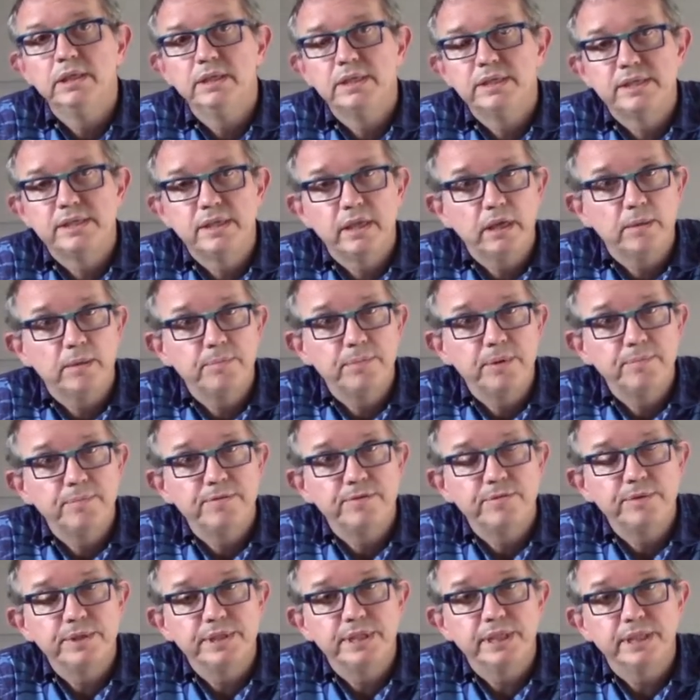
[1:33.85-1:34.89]
set up BIM
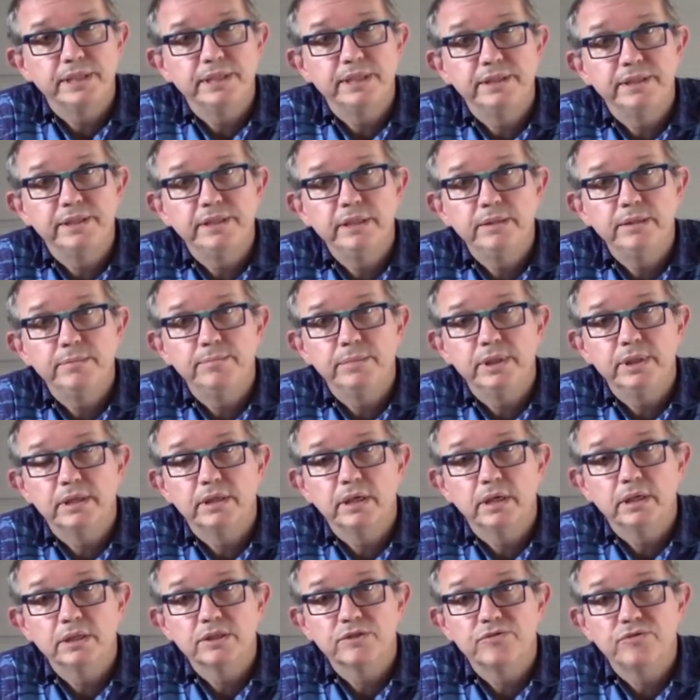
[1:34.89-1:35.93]
360 team,
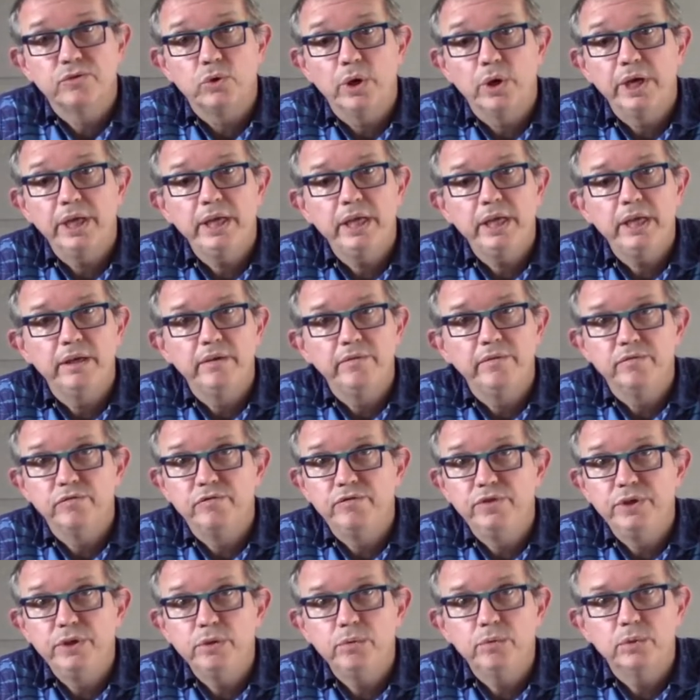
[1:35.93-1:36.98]
because for any
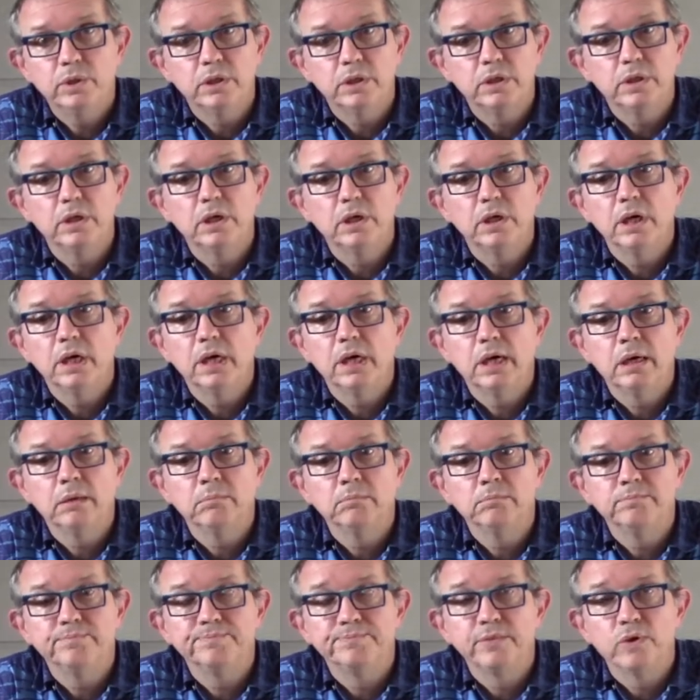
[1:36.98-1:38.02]
viewer,
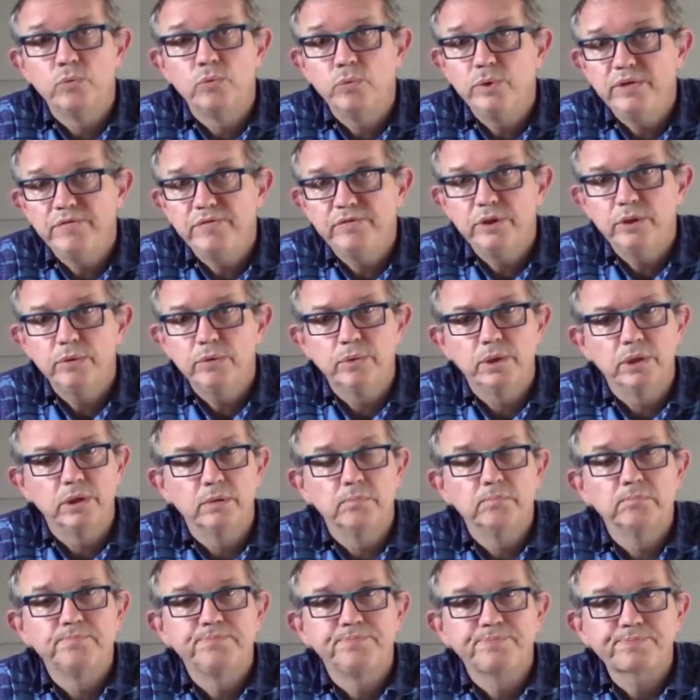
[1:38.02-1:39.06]
reviewer